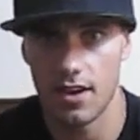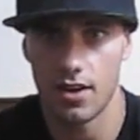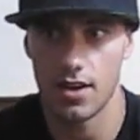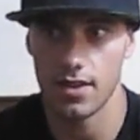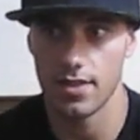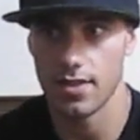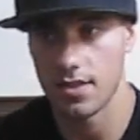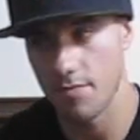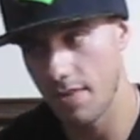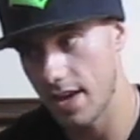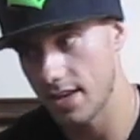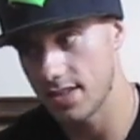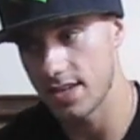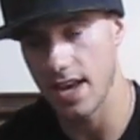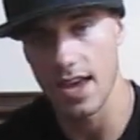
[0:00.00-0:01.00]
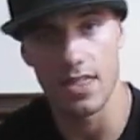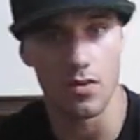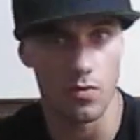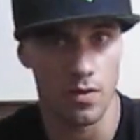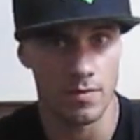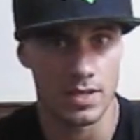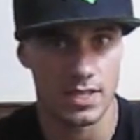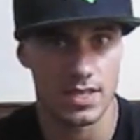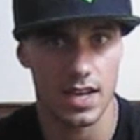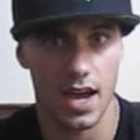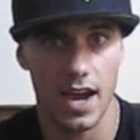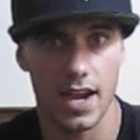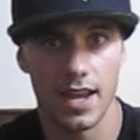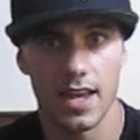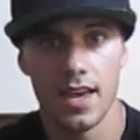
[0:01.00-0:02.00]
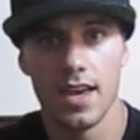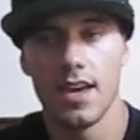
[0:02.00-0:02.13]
on the men's and the women's side.